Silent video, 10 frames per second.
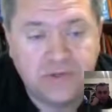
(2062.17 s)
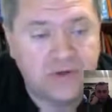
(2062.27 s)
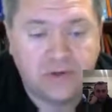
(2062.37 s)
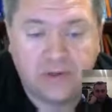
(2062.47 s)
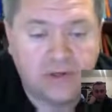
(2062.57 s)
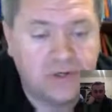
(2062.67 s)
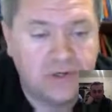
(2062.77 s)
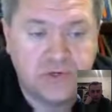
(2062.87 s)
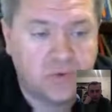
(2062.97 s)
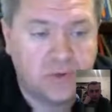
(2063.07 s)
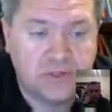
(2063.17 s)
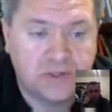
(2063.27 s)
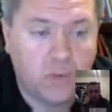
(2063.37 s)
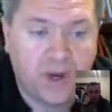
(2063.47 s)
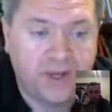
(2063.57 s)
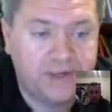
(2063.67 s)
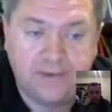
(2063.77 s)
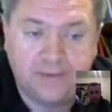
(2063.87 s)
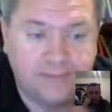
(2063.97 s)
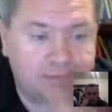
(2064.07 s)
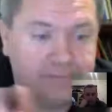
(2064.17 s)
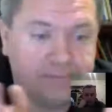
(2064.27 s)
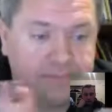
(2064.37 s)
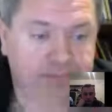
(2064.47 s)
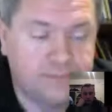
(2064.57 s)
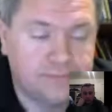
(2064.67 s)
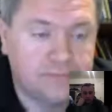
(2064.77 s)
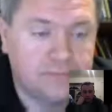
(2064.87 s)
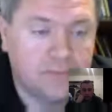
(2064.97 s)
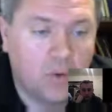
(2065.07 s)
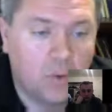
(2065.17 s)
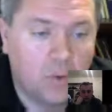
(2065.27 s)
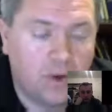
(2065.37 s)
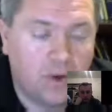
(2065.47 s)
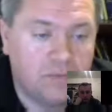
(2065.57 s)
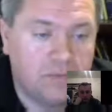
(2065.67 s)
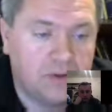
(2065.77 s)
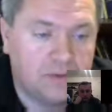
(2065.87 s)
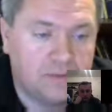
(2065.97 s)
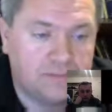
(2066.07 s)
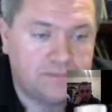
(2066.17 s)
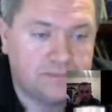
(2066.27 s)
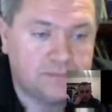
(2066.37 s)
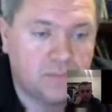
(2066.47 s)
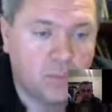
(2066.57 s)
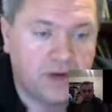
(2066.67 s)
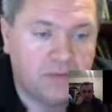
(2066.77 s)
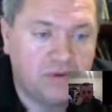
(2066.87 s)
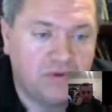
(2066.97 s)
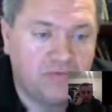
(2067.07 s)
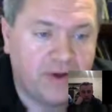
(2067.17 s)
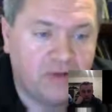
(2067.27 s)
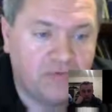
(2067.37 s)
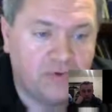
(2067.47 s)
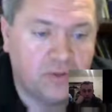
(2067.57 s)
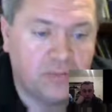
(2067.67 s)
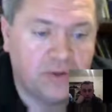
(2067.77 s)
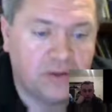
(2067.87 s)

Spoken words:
your question. Why did Bill file for an appeal?